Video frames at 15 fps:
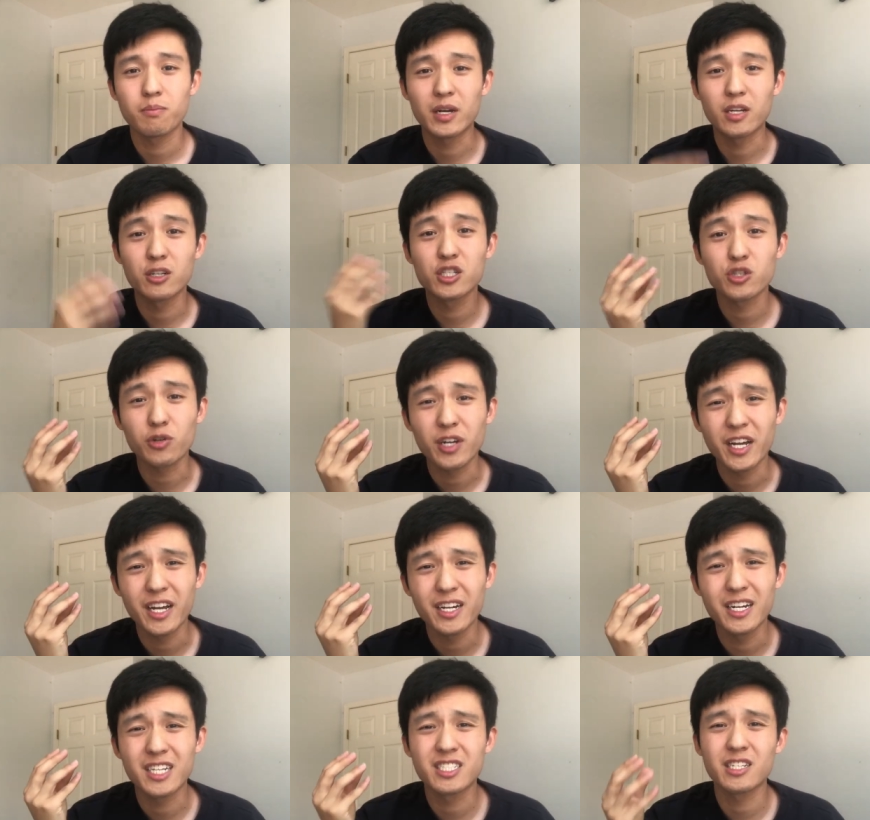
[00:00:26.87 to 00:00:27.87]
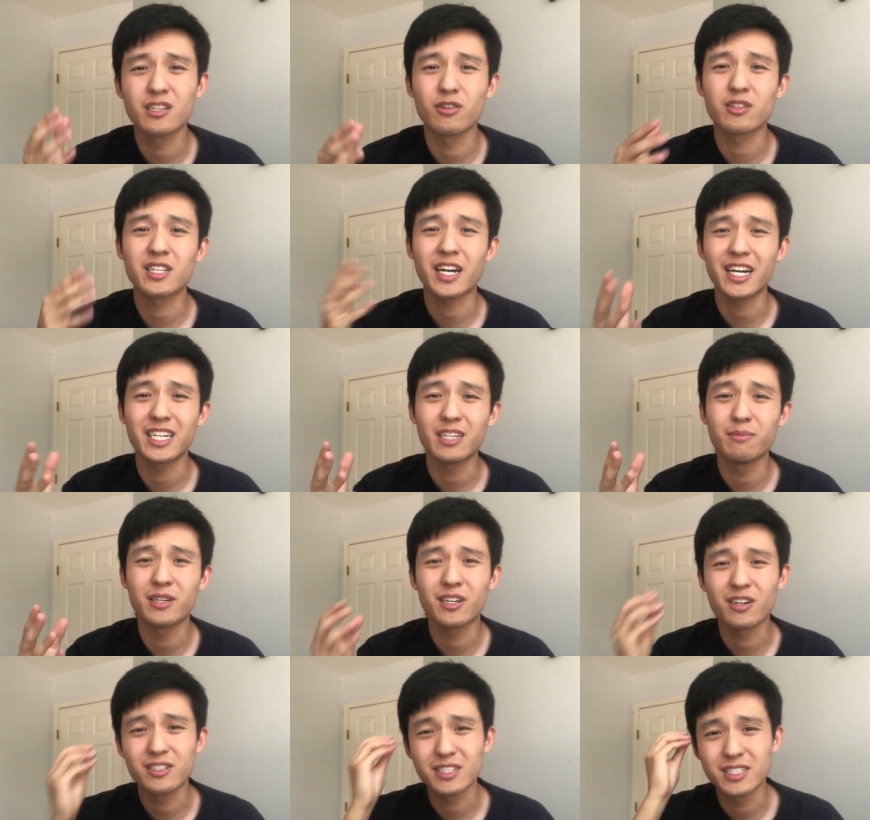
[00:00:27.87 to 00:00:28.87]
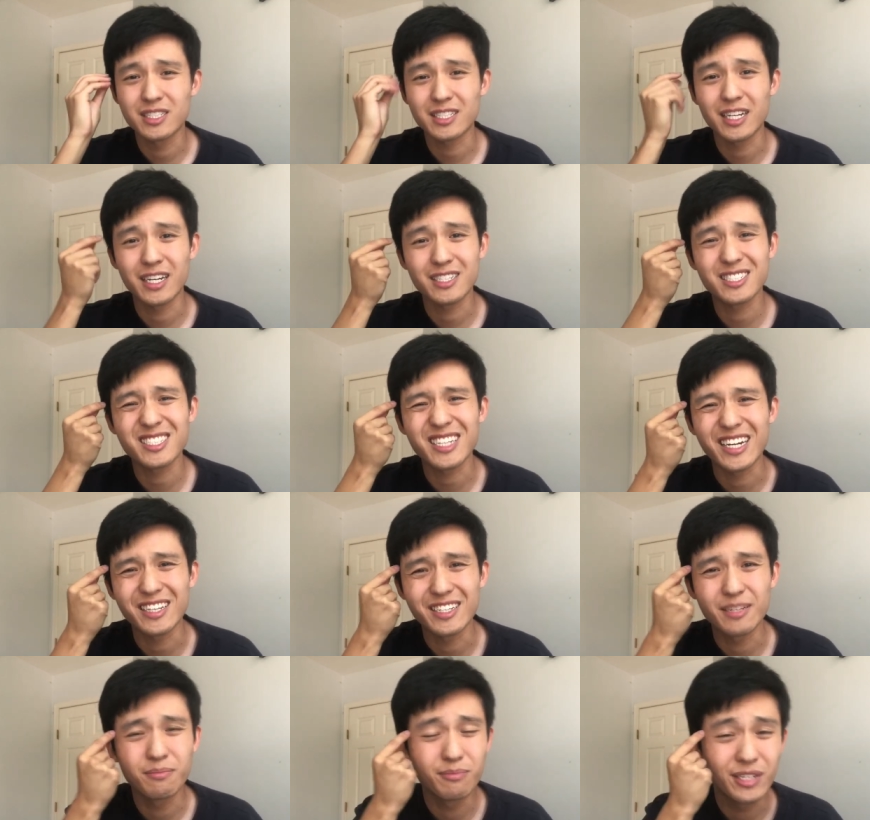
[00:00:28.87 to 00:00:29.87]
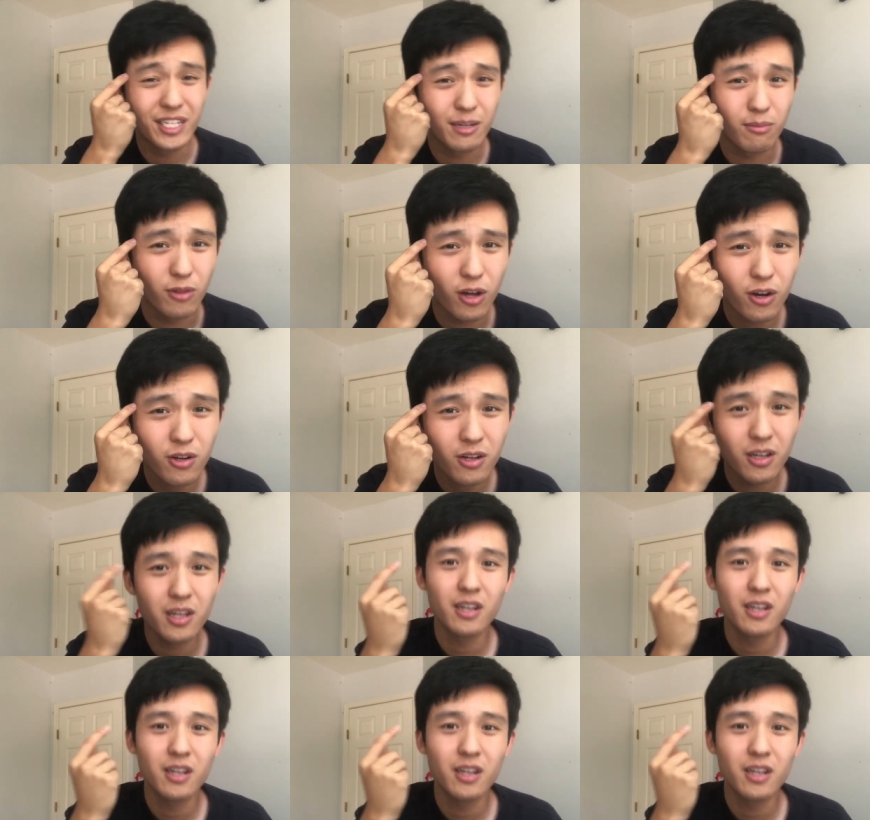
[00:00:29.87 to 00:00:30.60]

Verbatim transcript: But your short hair doesn't look tidy because it's like slightly medium long.